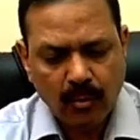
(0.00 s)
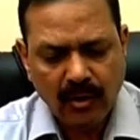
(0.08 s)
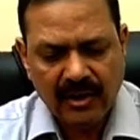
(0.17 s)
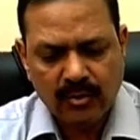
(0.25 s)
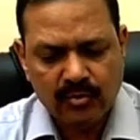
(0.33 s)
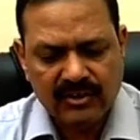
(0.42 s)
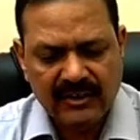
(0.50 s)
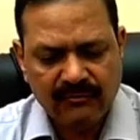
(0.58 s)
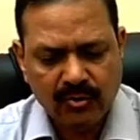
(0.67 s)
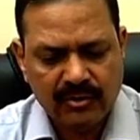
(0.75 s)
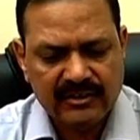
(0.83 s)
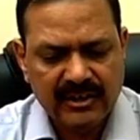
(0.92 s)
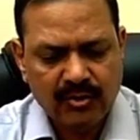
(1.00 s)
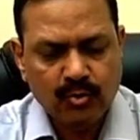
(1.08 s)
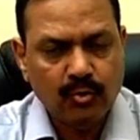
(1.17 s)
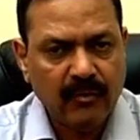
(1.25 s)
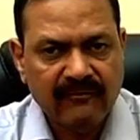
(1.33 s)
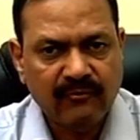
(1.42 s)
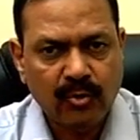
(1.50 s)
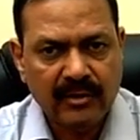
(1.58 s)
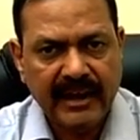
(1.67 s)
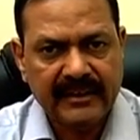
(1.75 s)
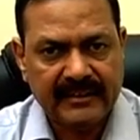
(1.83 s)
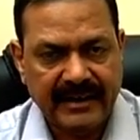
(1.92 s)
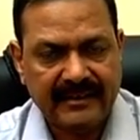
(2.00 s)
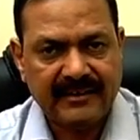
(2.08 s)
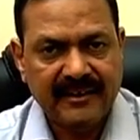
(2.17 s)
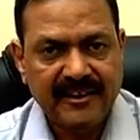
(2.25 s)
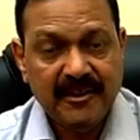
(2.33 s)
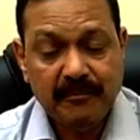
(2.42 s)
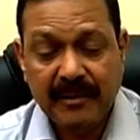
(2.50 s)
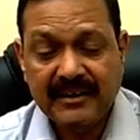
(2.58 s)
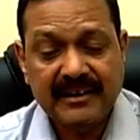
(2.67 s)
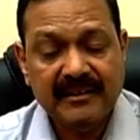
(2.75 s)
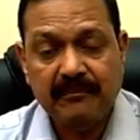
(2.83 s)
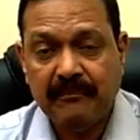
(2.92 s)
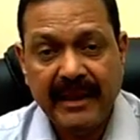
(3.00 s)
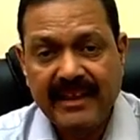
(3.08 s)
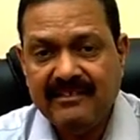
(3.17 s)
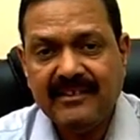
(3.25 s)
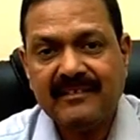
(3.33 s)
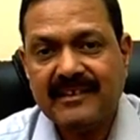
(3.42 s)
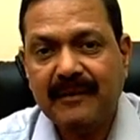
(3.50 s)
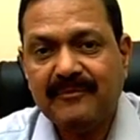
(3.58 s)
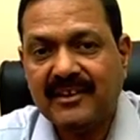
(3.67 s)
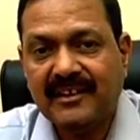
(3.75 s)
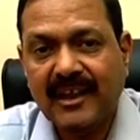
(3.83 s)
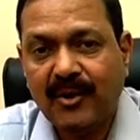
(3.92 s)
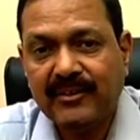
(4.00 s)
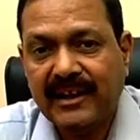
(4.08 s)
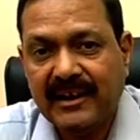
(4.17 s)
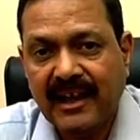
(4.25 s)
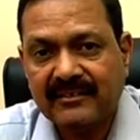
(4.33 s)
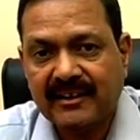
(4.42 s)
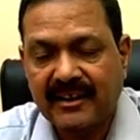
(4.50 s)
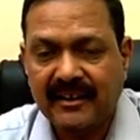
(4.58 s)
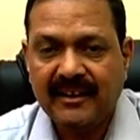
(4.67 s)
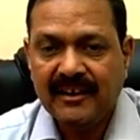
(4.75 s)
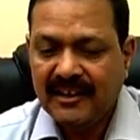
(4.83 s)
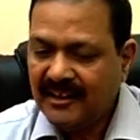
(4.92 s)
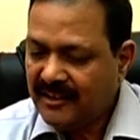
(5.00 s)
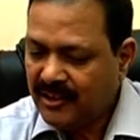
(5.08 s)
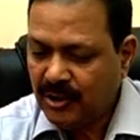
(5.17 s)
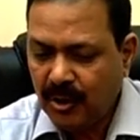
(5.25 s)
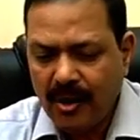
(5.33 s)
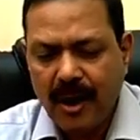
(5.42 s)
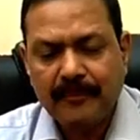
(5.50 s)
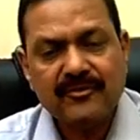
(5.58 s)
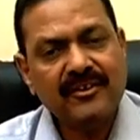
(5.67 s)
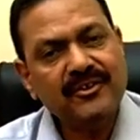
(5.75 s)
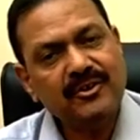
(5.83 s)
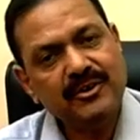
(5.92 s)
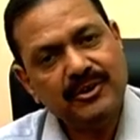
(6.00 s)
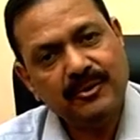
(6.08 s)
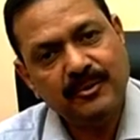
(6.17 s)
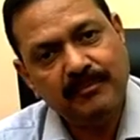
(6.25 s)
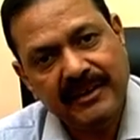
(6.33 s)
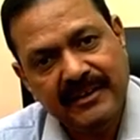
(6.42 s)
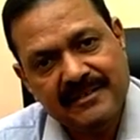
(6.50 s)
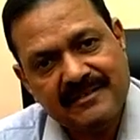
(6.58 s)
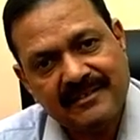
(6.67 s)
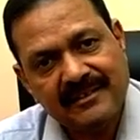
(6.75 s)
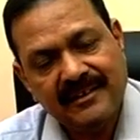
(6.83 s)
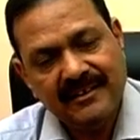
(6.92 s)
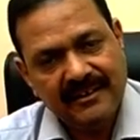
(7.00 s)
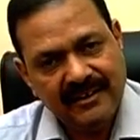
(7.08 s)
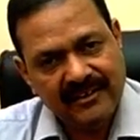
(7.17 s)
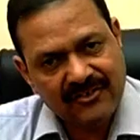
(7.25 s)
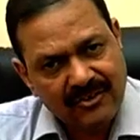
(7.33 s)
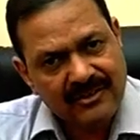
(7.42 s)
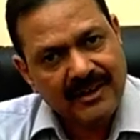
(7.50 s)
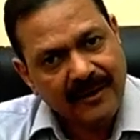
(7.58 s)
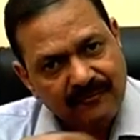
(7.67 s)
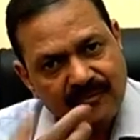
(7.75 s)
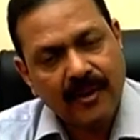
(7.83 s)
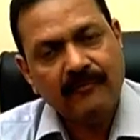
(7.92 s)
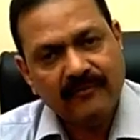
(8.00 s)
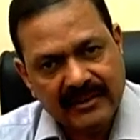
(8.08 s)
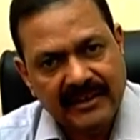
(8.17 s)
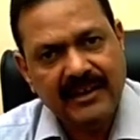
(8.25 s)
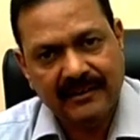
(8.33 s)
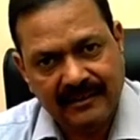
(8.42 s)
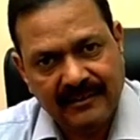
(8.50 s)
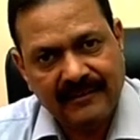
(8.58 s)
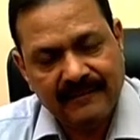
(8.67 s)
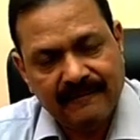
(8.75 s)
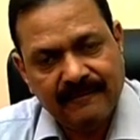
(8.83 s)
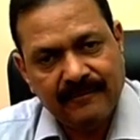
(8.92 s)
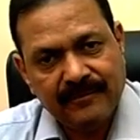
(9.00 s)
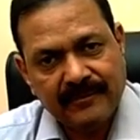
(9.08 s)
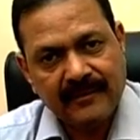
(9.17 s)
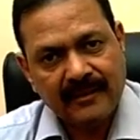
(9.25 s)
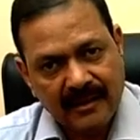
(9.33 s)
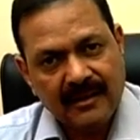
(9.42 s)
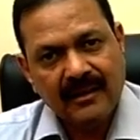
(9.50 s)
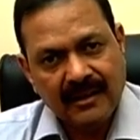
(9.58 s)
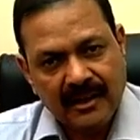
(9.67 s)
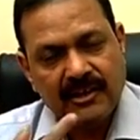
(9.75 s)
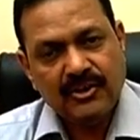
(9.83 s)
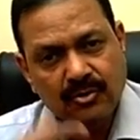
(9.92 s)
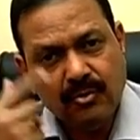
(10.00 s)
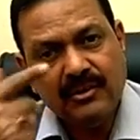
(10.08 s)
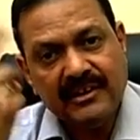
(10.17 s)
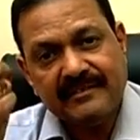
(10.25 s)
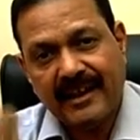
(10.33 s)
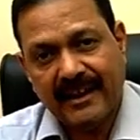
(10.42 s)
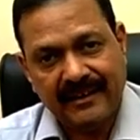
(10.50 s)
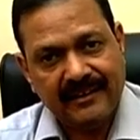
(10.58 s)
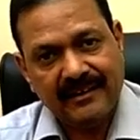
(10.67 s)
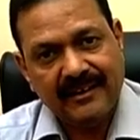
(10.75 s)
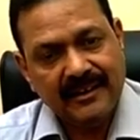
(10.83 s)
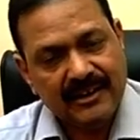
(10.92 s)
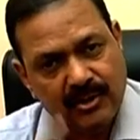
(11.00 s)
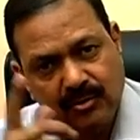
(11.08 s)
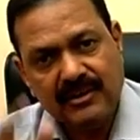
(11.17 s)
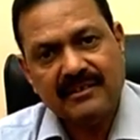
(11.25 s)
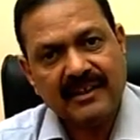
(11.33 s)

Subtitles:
1, 2, 3, 4, 3, 2, 1, 4, like that. But in mains examination now they are asking no option to you please. It should come from within. You design, you